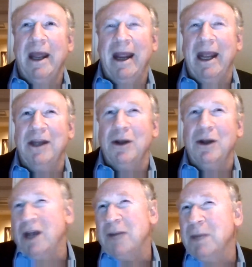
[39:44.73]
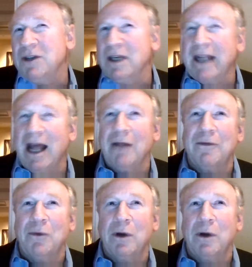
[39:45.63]
And, John mentioned
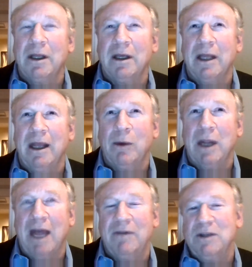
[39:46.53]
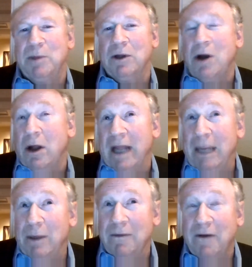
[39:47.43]
California, and we had this bill called
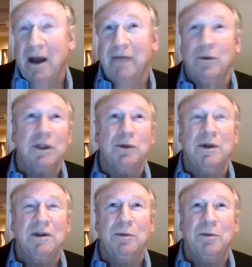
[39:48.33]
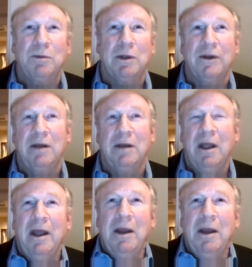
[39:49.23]
AB5, which was a bill that